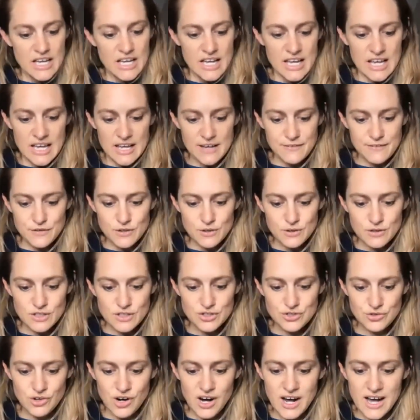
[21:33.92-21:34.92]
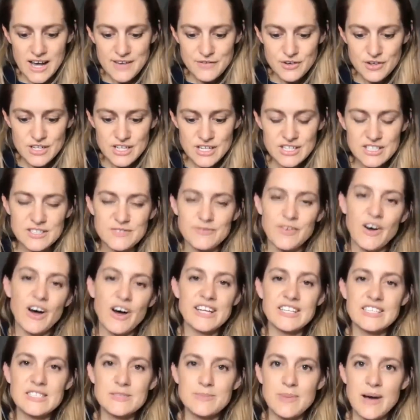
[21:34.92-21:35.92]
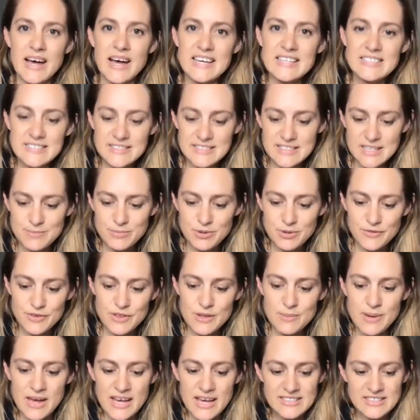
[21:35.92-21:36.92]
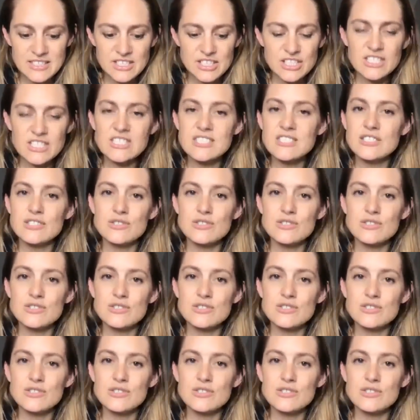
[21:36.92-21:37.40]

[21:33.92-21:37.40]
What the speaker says: if you're the driver in a defined space separate from the passengers,